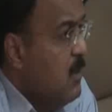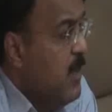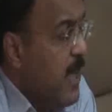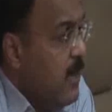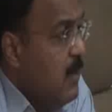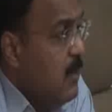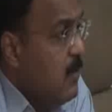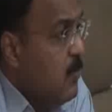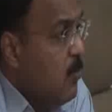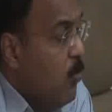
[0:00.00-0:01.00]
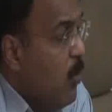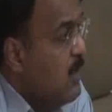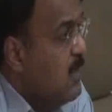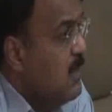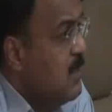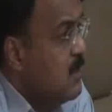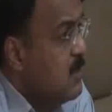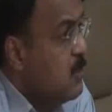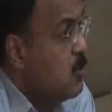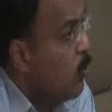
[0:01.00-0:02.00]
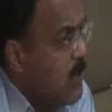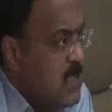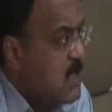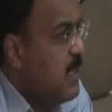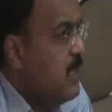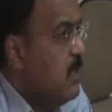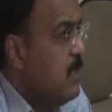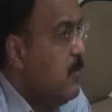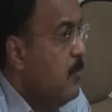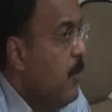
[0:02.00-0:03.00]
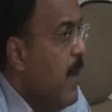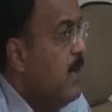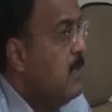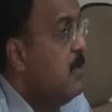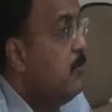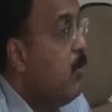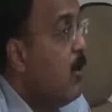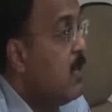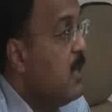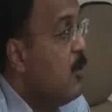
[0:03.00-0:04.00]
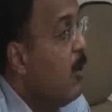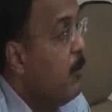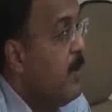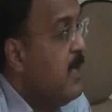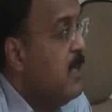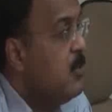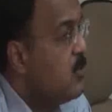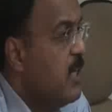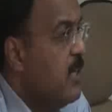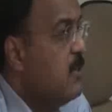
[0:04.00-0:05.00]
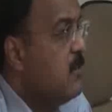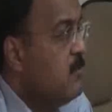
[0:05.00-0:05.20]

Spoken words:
than what is so stated by the body competent to say it.